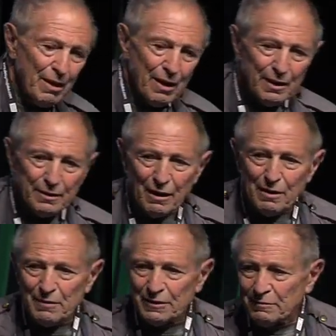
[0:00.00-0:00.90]
And I
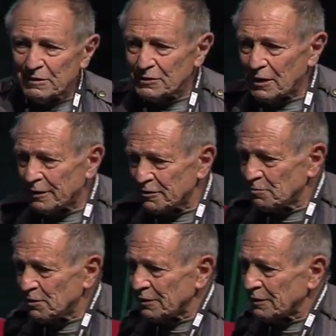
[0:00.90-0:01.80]
met him in
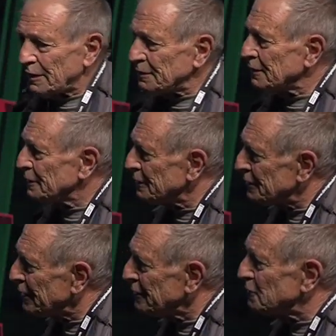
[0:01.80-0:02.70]
Johannesburg at the
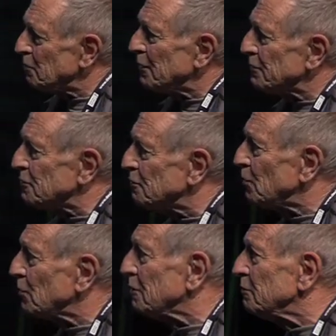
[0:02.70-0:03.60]
Detainees Parents
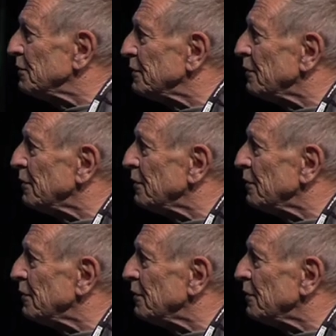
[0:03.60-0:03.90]
Support Committee